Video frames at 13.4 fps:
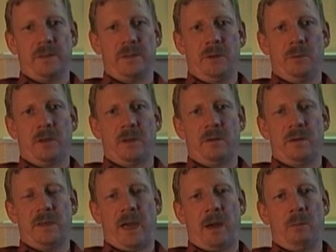and you can
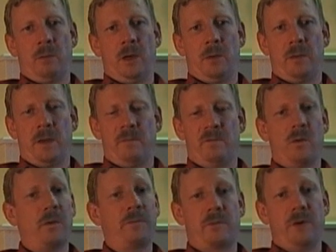download them
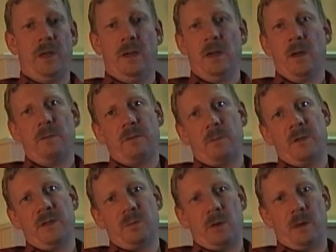for free from
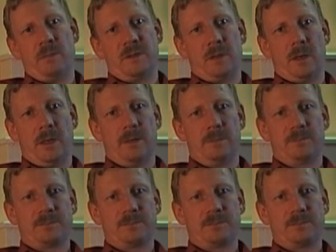this website.